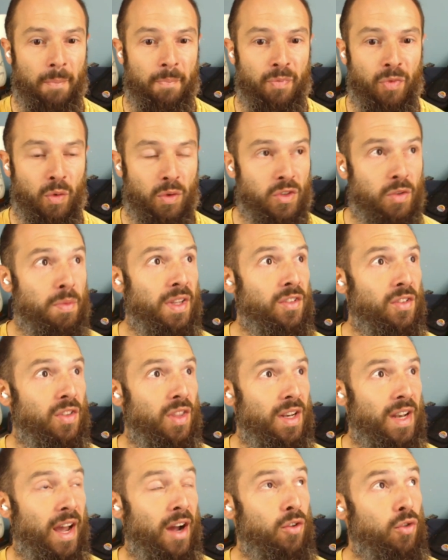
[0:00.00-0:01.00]
which means
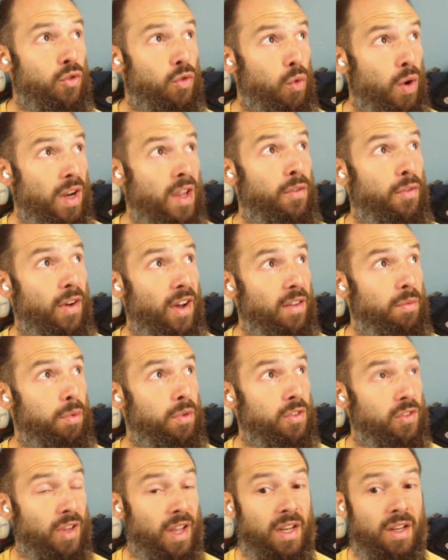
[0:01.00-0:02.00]
that now
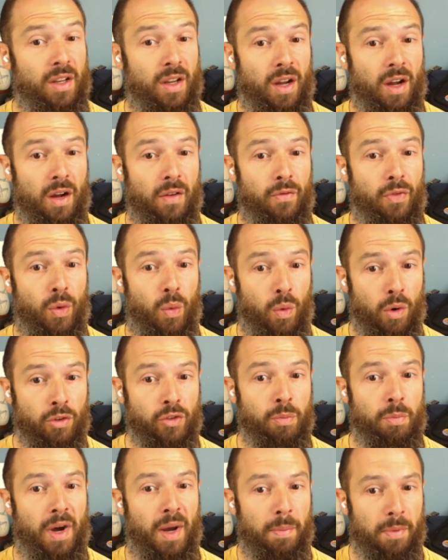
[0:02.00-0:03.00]
25% of the world's
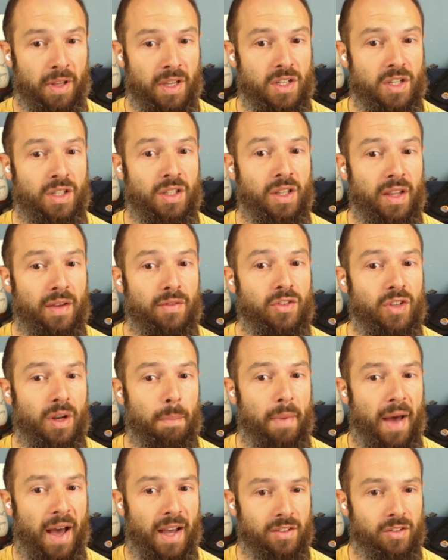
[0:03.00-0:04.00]
population lives in a
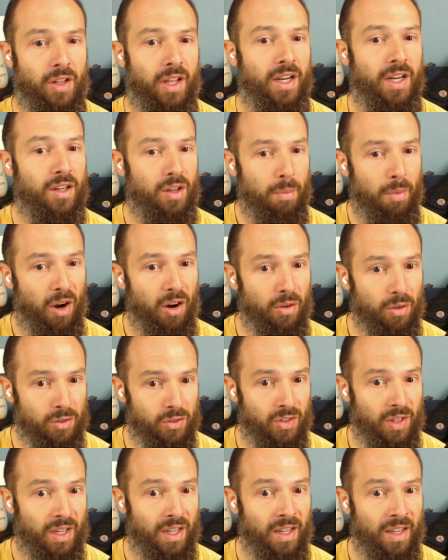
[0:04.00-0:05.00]
backsliding
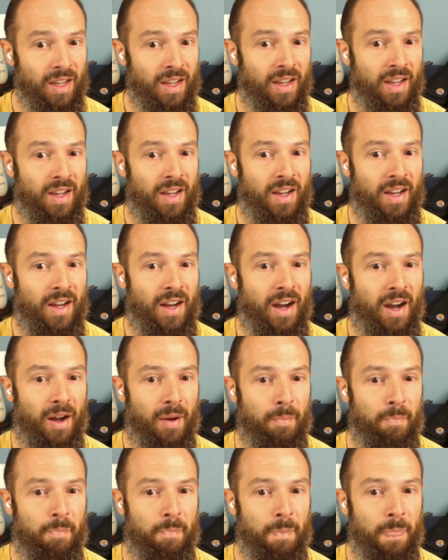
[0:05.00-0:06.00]
democracy.
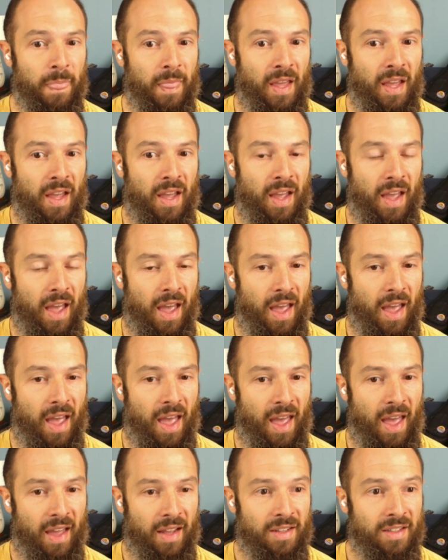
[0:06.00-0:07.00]

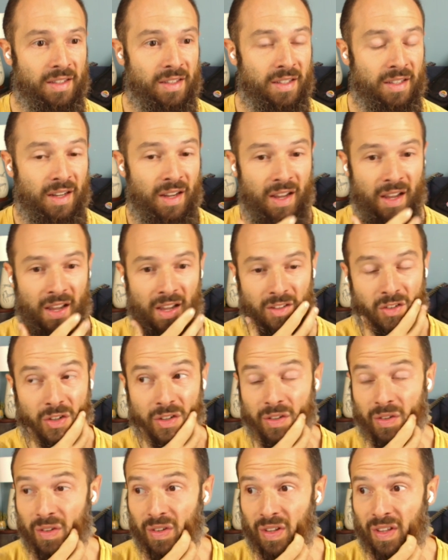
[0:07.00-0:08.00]
And as
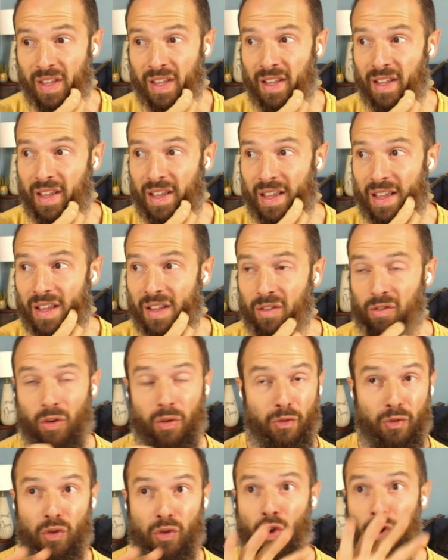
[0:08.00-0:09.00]
you sort
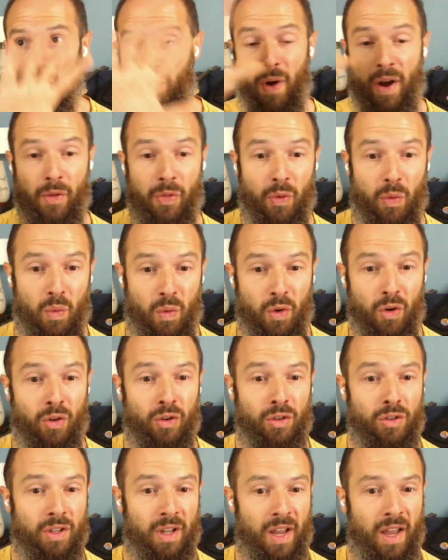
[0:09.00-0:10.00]
of look around the
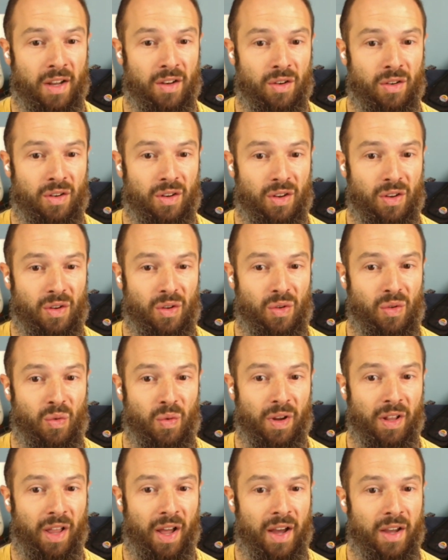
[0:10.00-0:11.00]
world and you
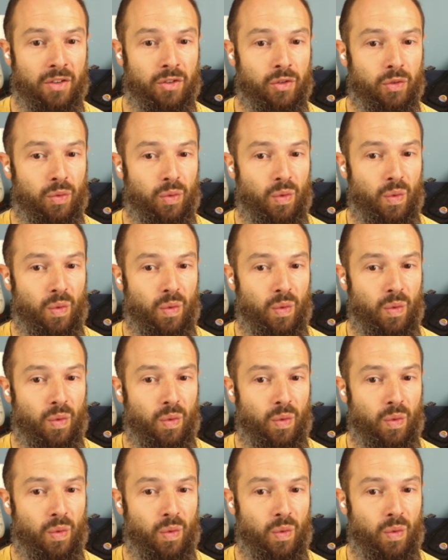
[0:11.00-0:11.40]
realize